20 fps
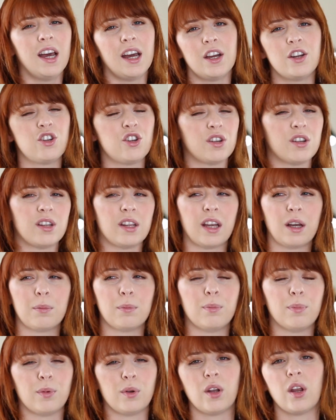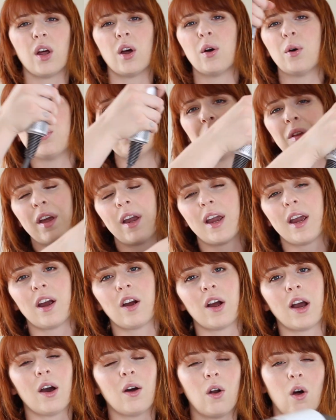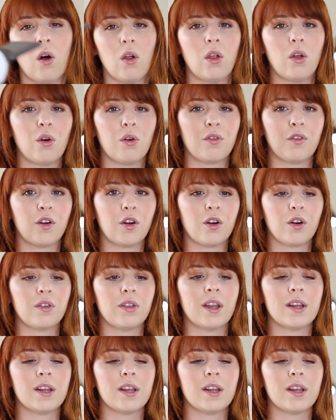and just like blow the hair out all over.